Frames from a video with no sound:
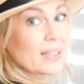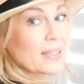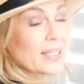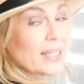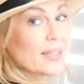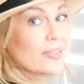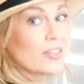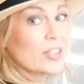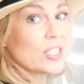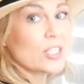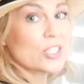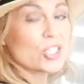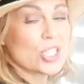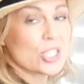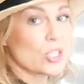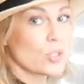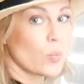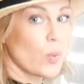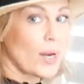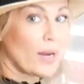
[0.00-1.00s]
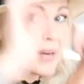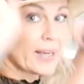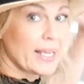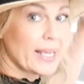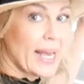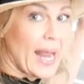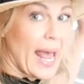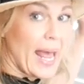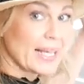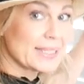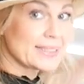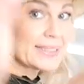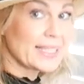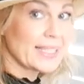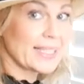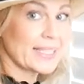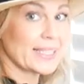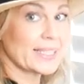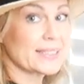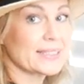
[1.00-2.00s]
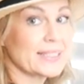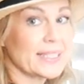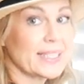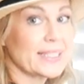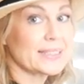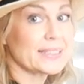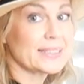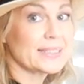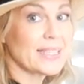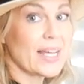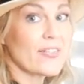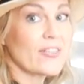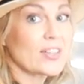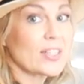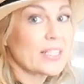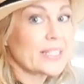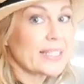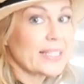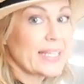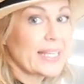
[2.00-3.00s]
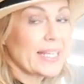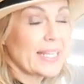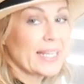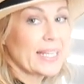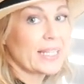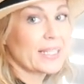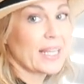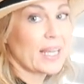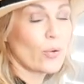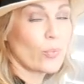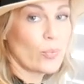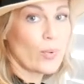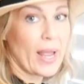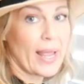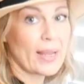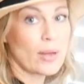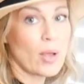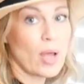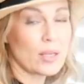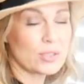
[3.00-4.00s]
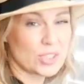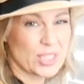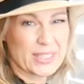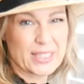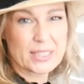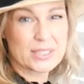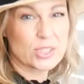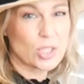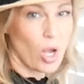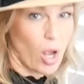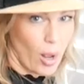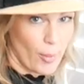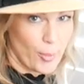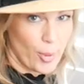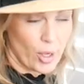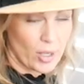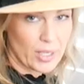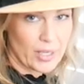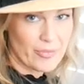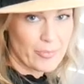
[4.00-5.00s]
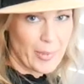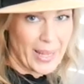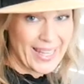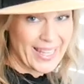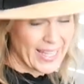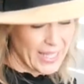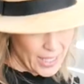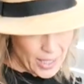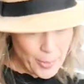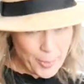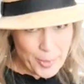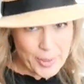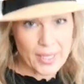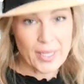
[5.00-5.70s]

even just wearing it as is, it's definitely hitting like right at the top part of my hip